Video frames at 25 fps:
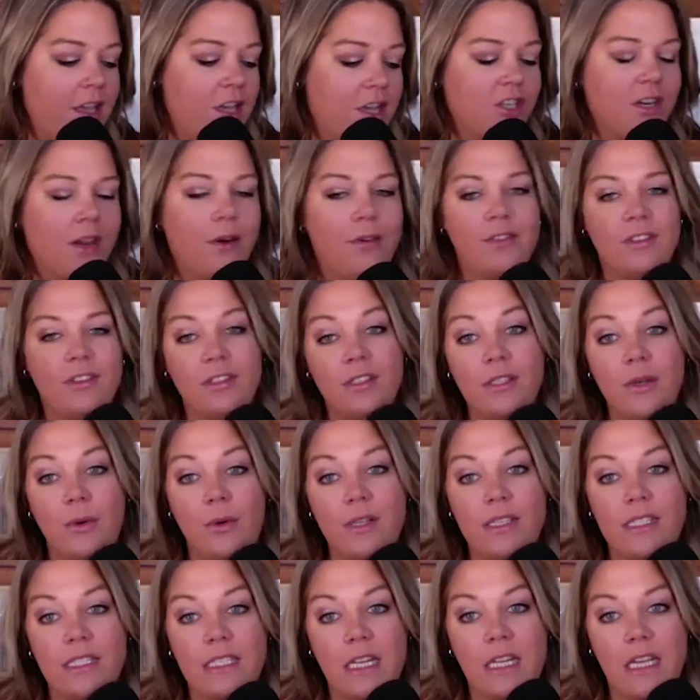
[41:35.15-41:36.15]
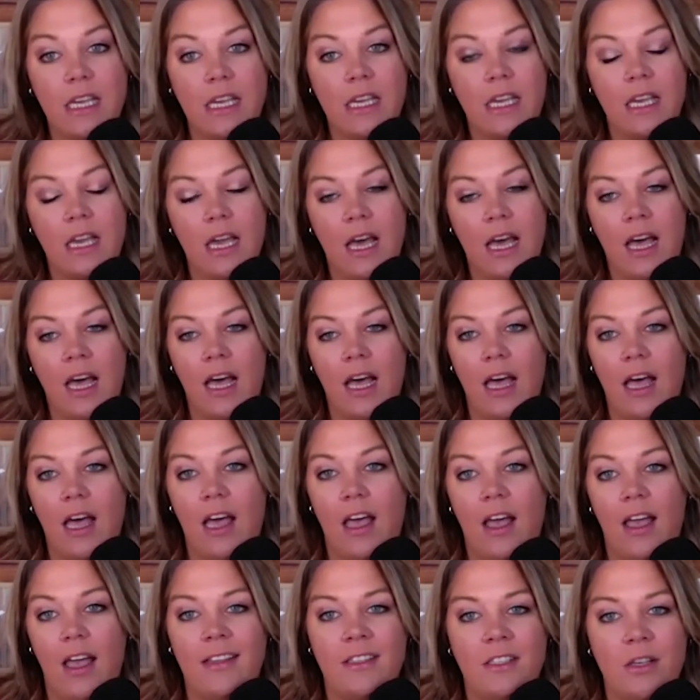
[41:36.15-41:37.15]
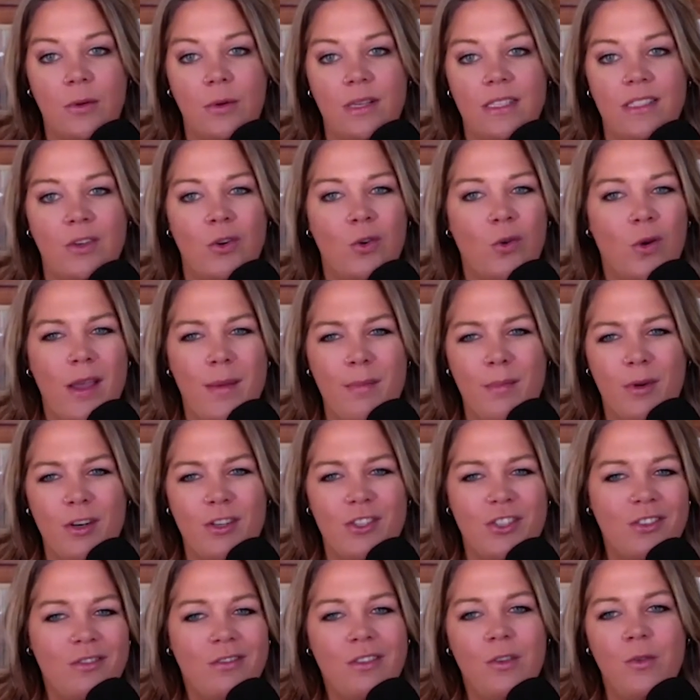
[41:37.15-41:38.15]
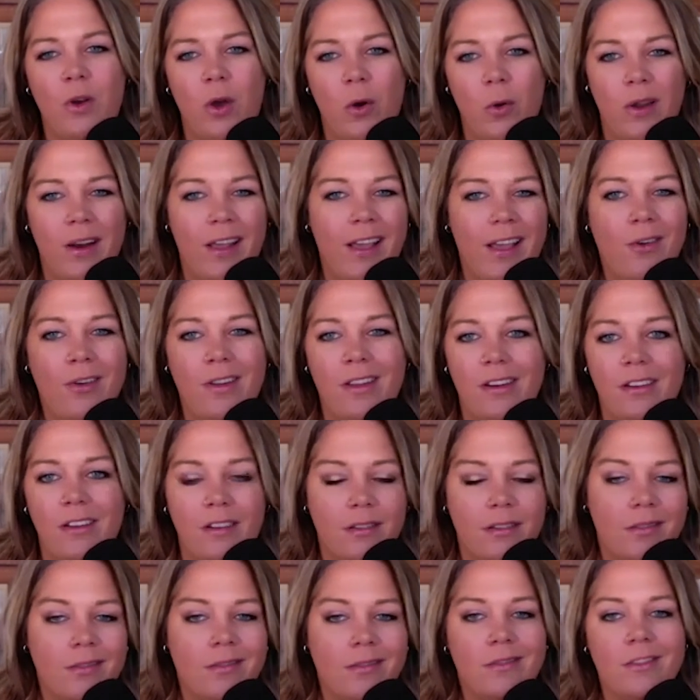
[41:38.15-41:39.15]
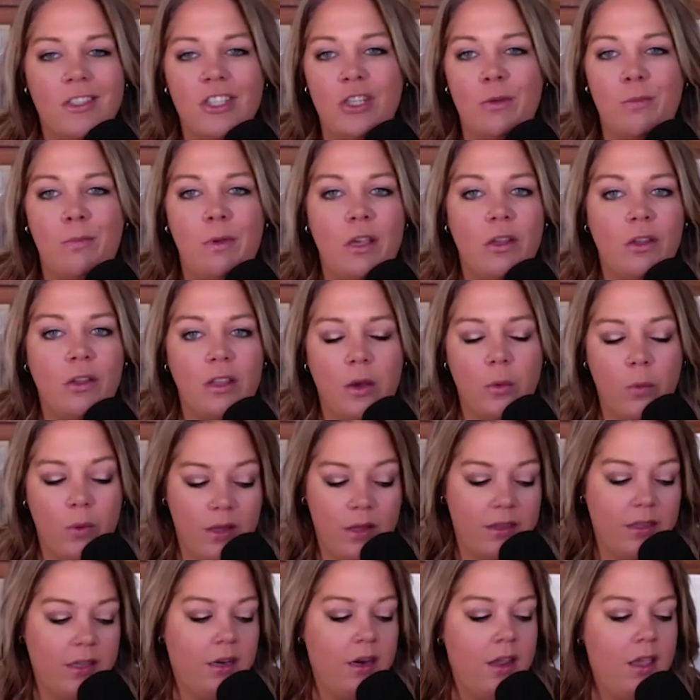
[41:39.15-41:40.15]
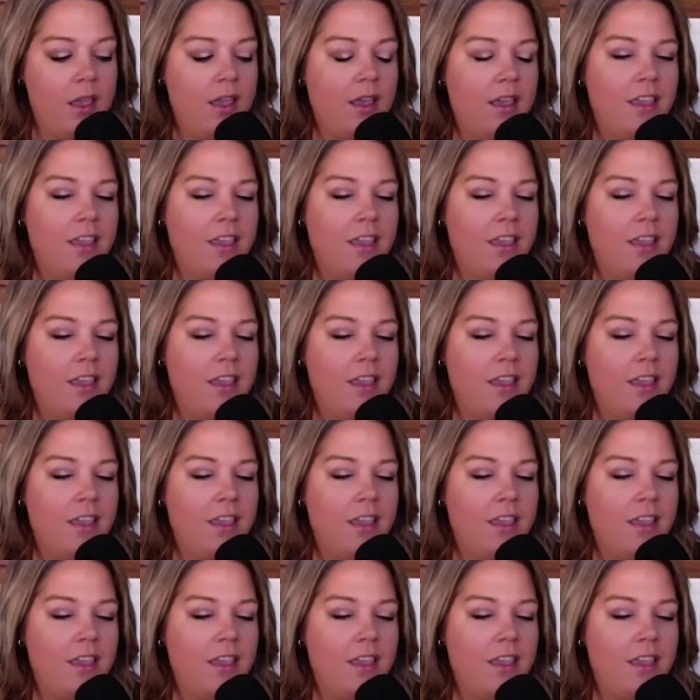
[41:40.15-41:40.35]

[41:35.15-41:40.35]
Shout out to SotaStick. Uh, as always, great merch. You know it. I don't need to spiel you with it.